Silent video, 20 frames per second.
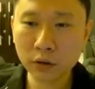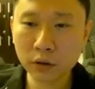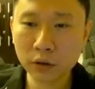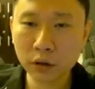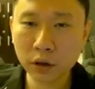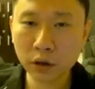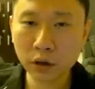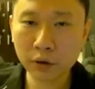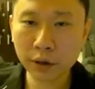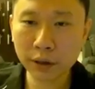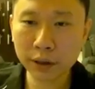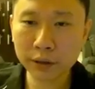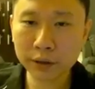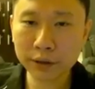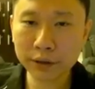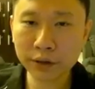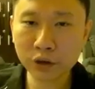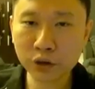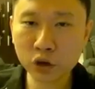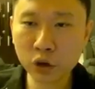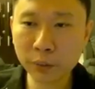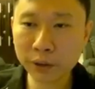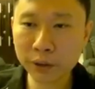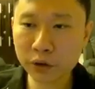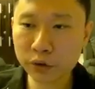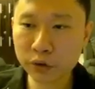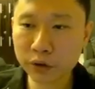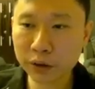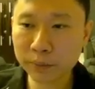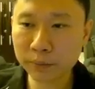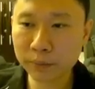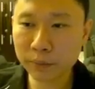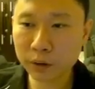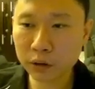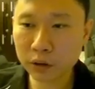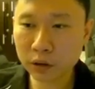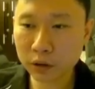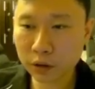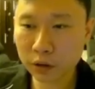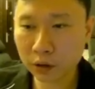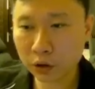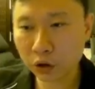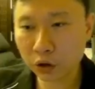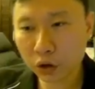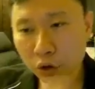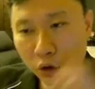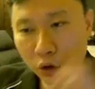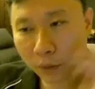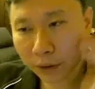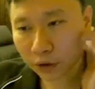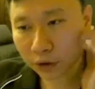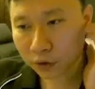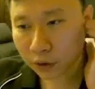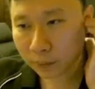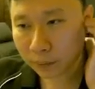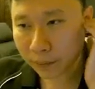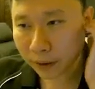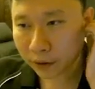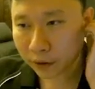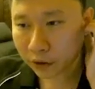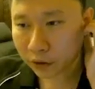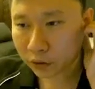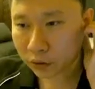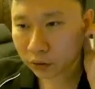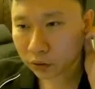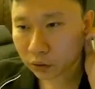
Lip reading: All right, then you go back to the menu.